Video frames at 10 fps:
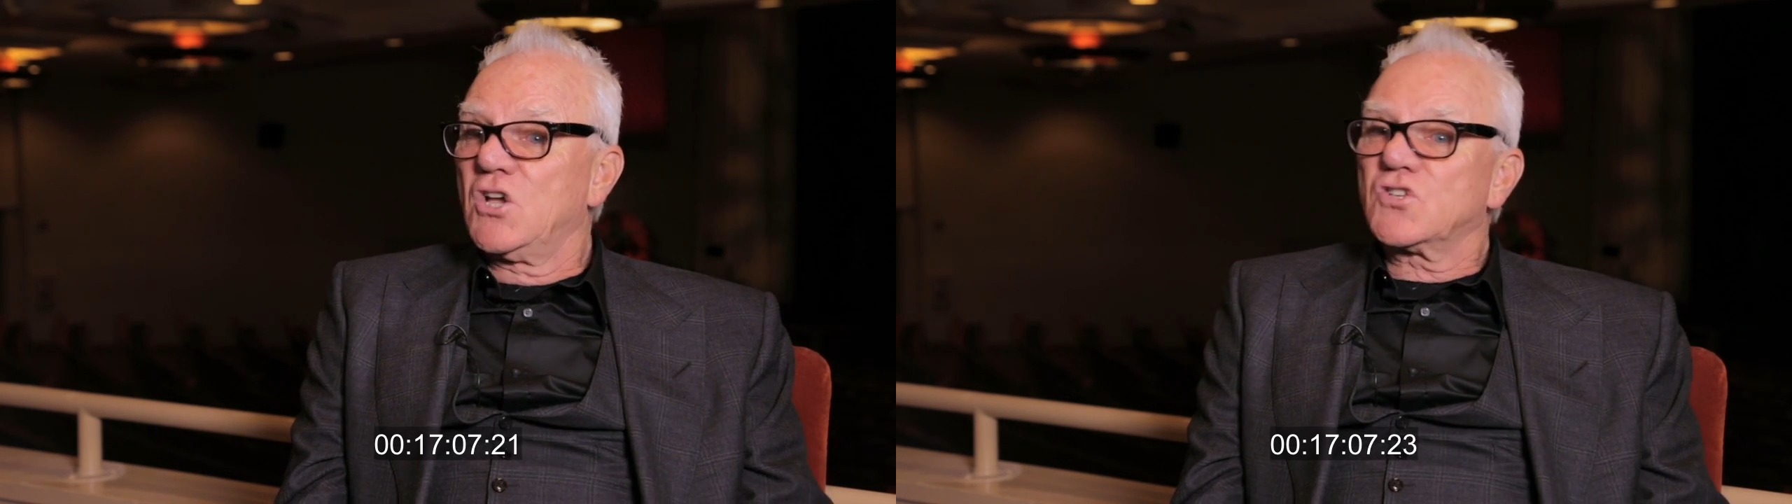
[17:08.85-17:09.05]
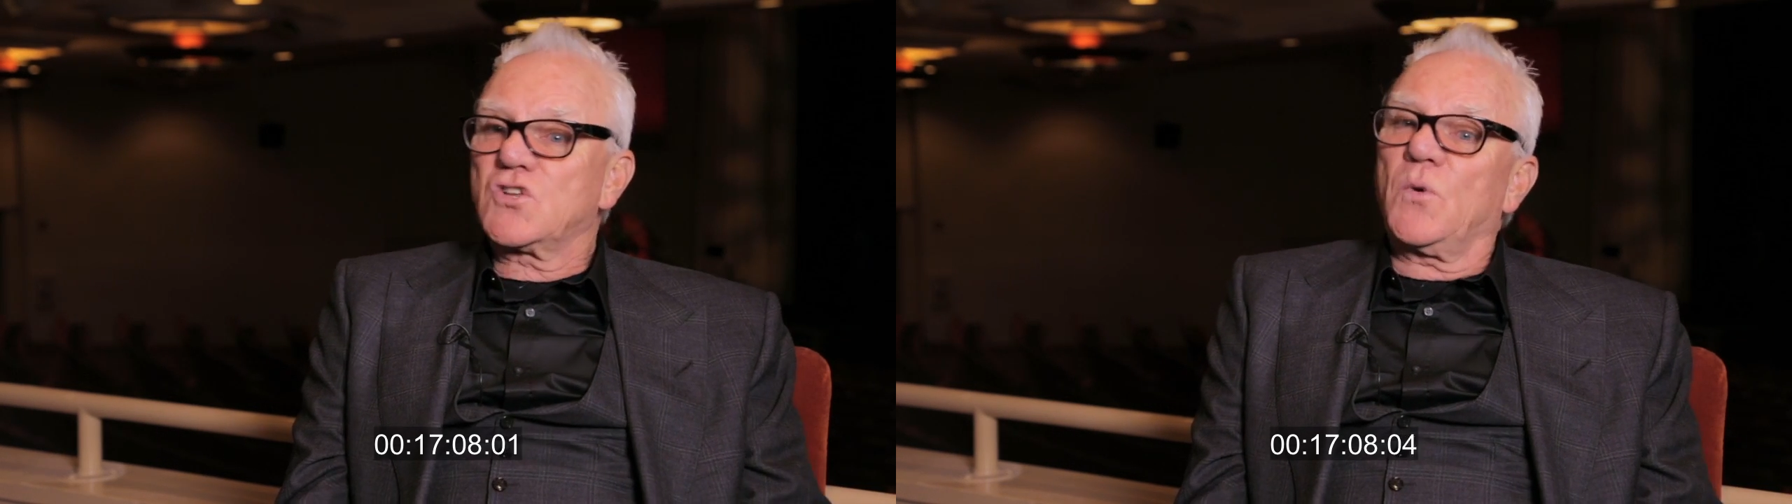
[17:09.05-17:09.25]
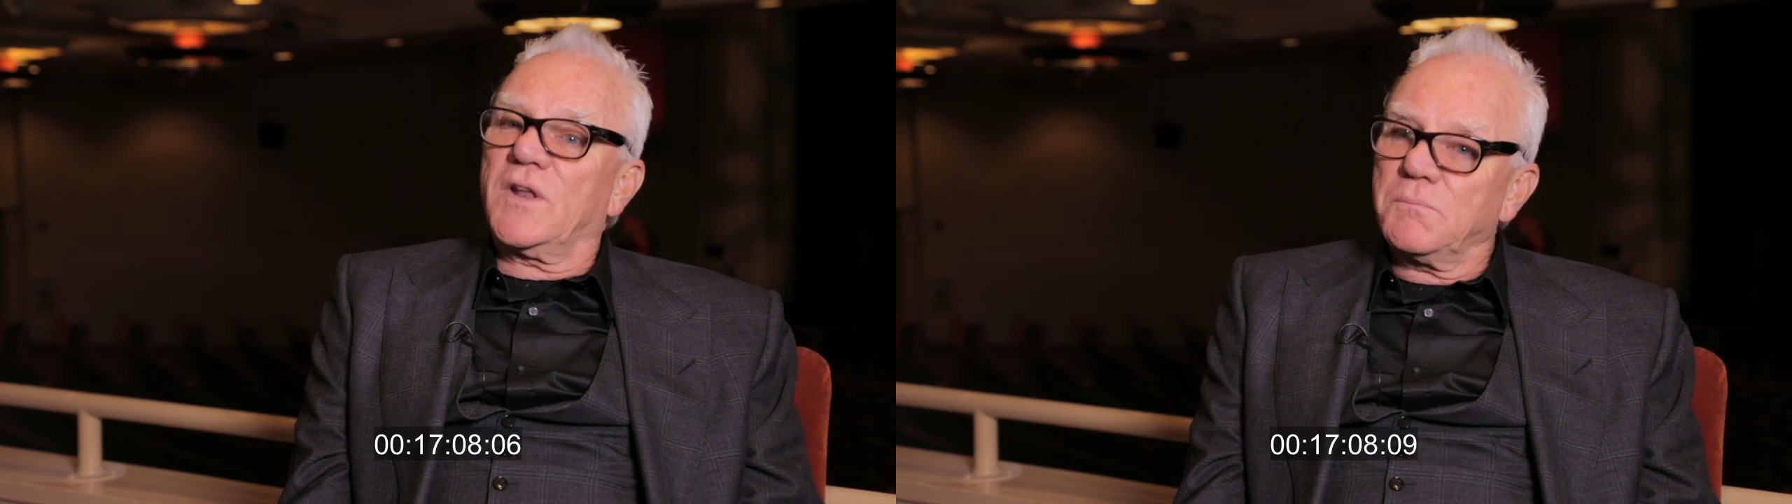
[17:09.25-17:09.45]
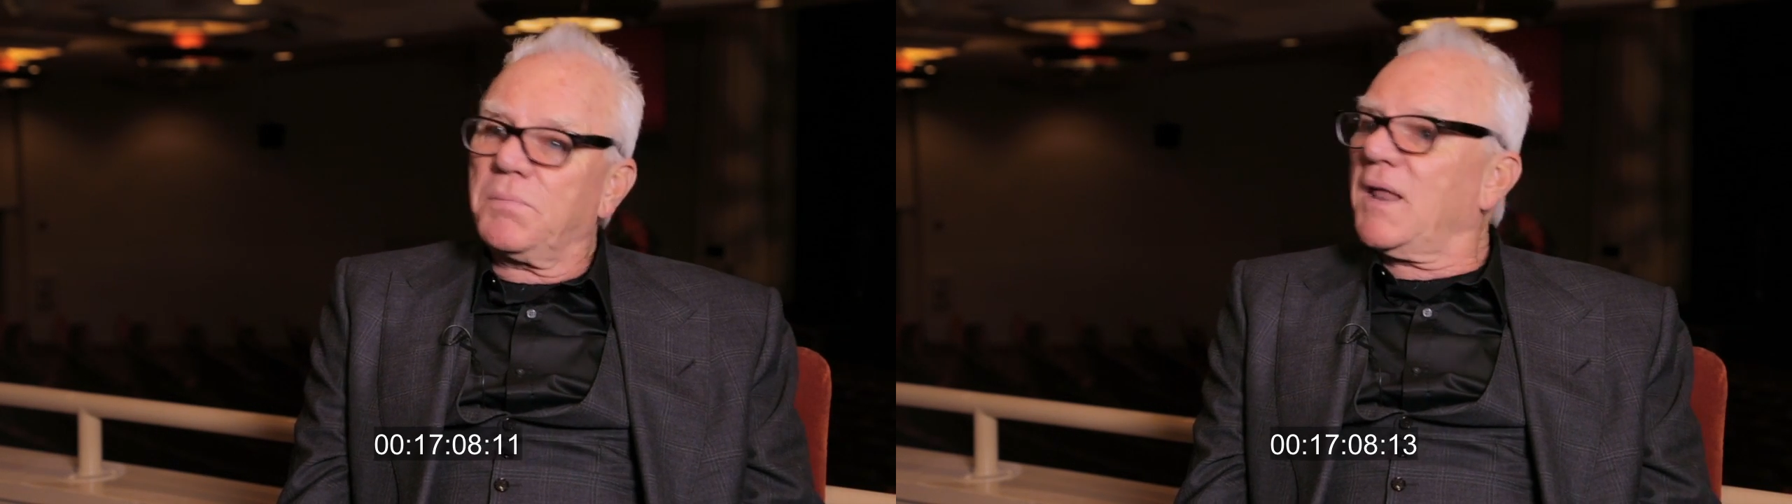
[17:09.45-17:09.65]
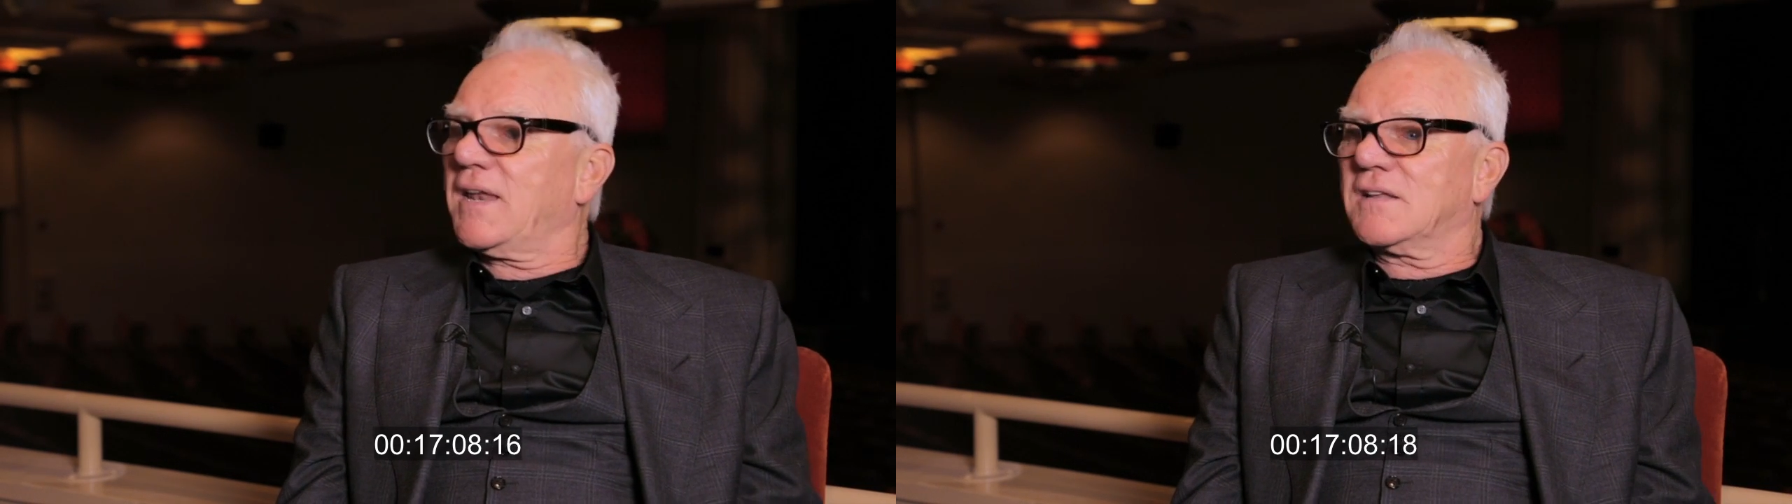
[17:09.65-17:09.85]
So it had
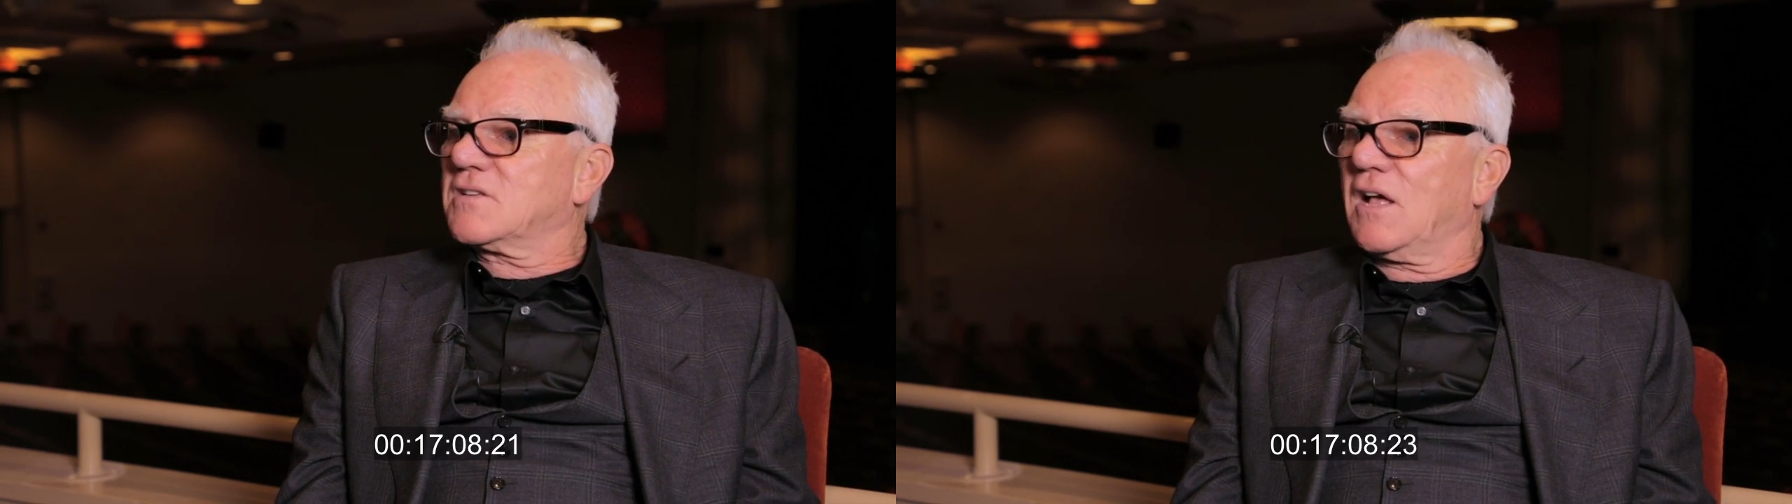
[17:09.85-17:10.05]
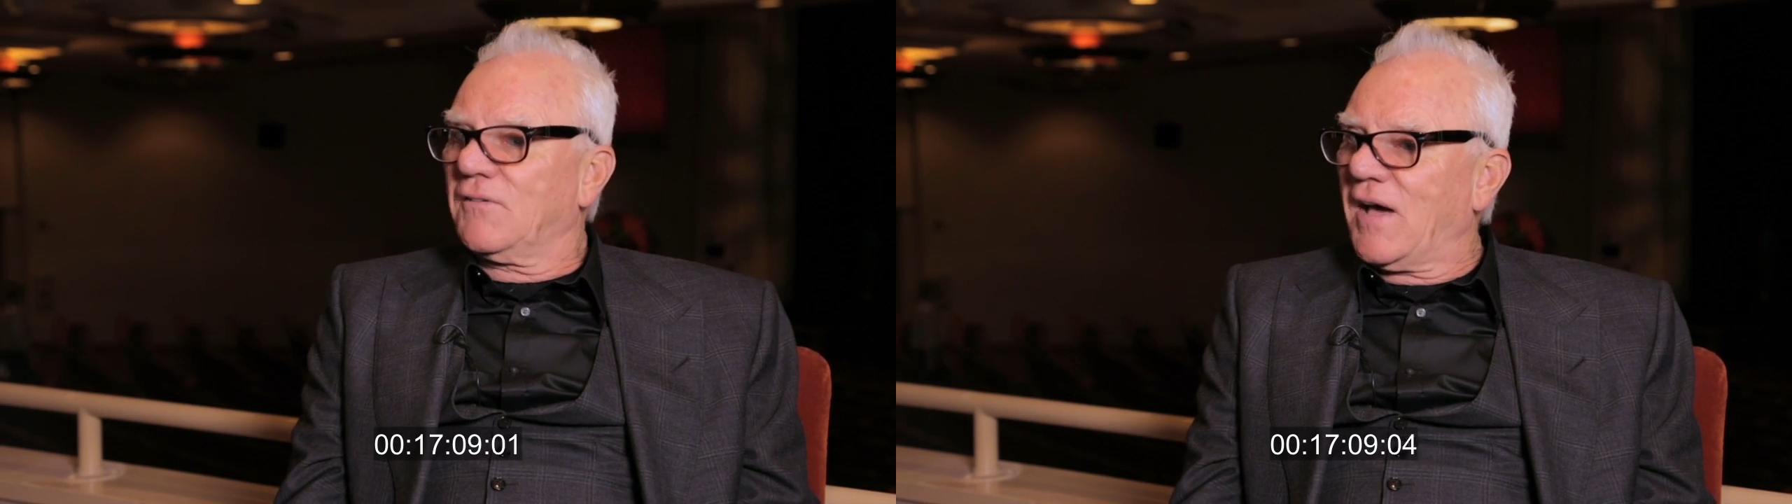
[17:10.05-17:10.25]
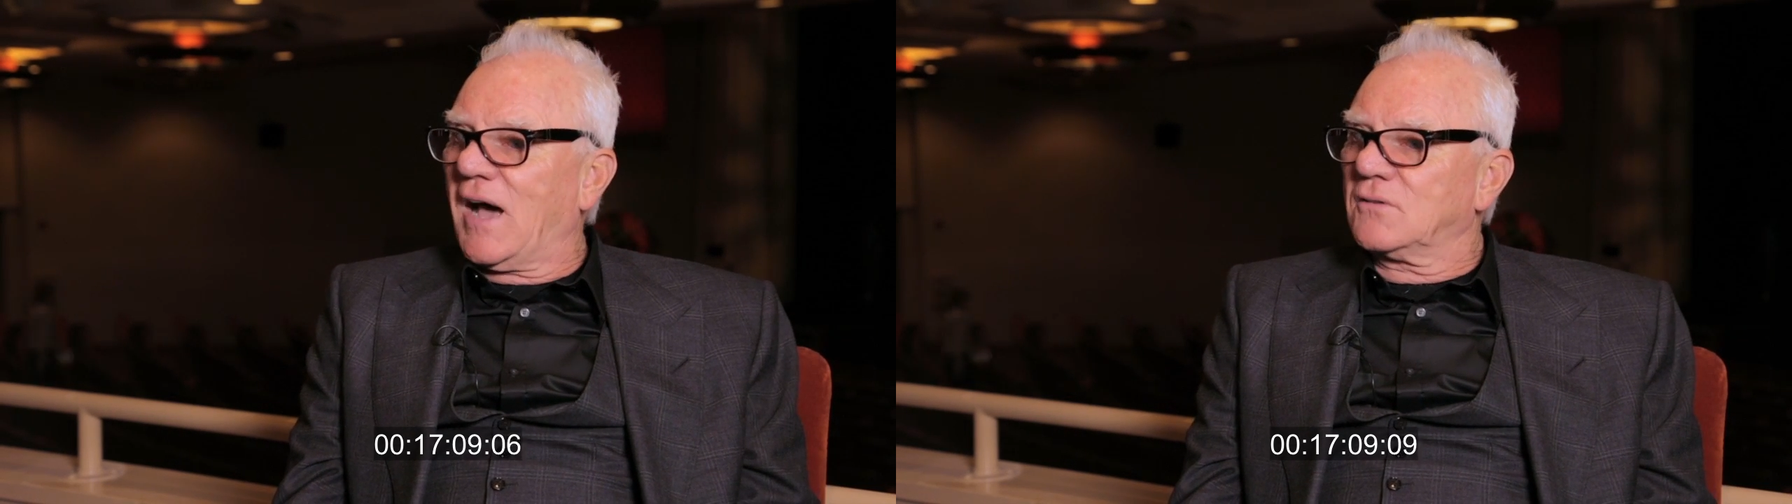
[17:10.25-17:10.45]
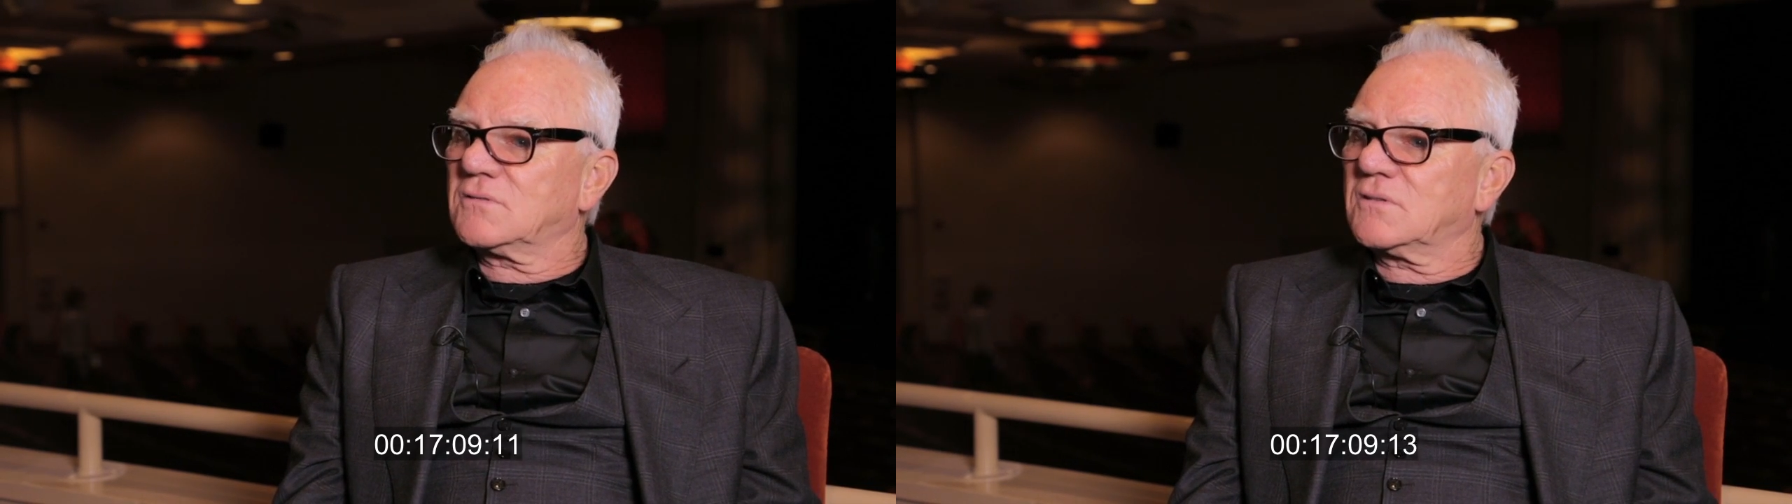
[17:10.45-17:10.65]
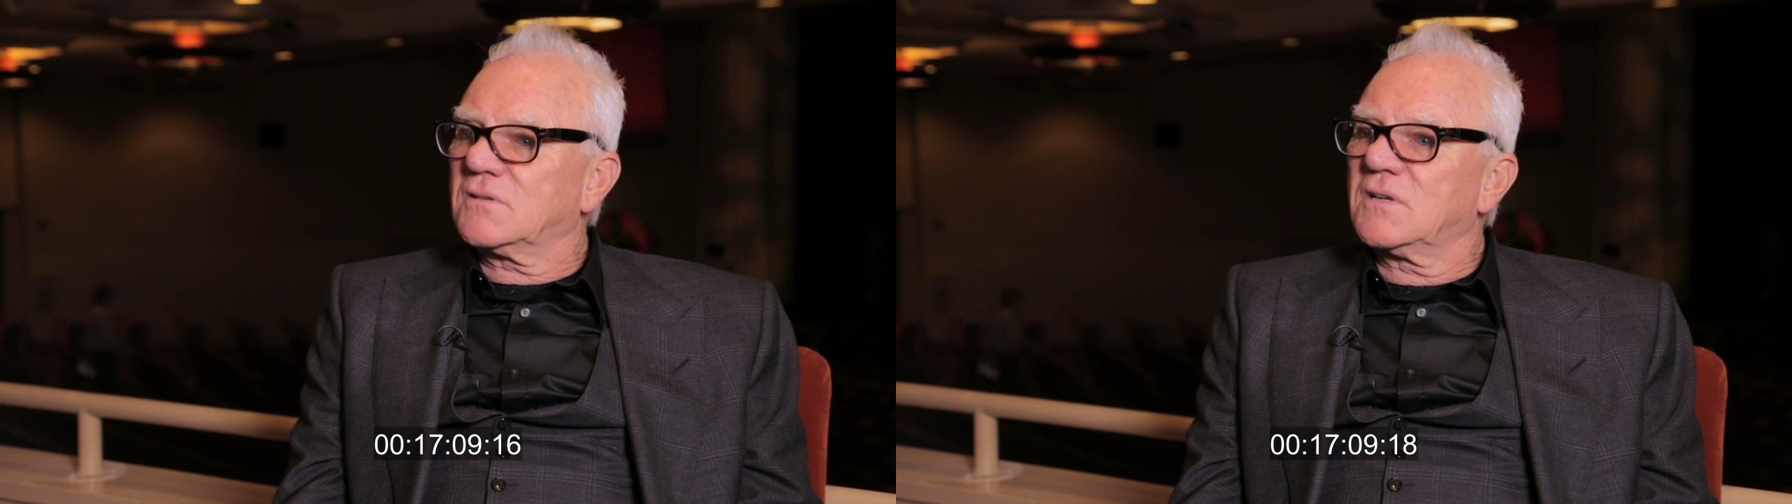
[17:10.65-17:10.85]
played itself out.